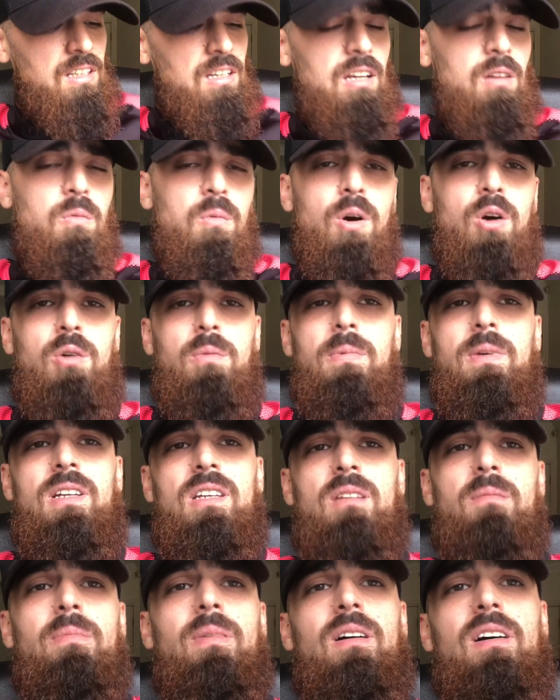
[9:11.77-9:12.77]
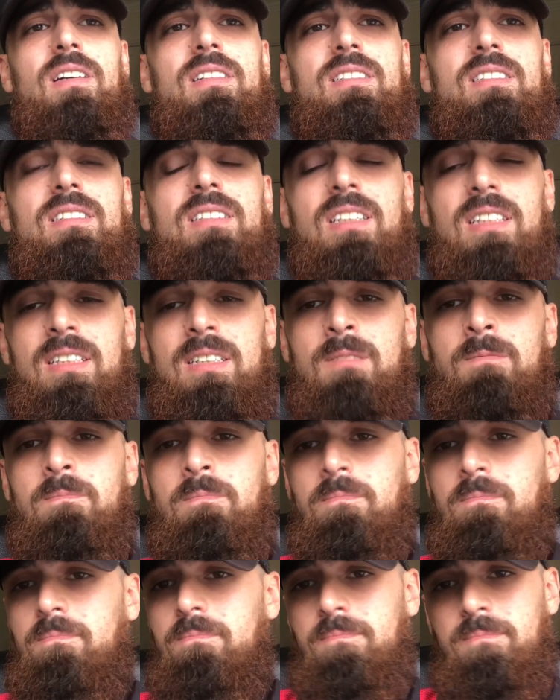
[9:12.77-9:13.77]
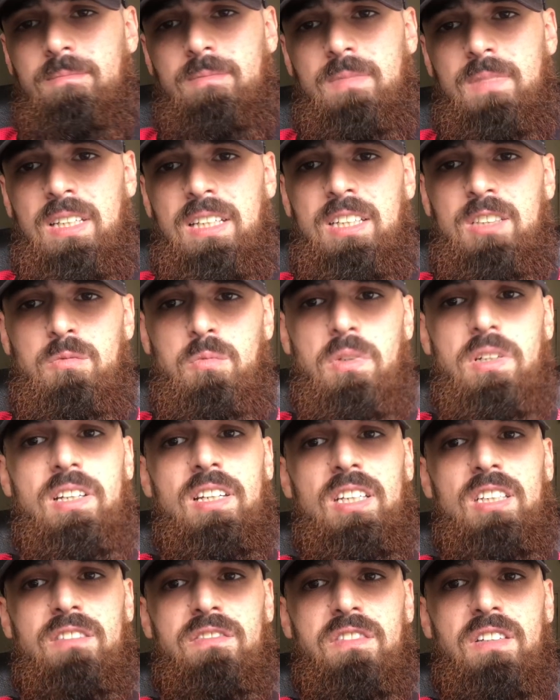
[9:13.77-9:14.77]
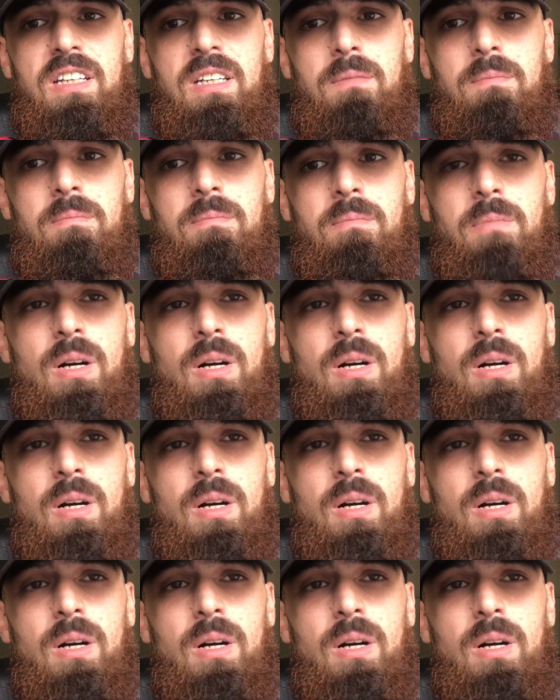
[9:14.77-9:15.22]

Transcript: Iwobi in the past, it is what it is for him.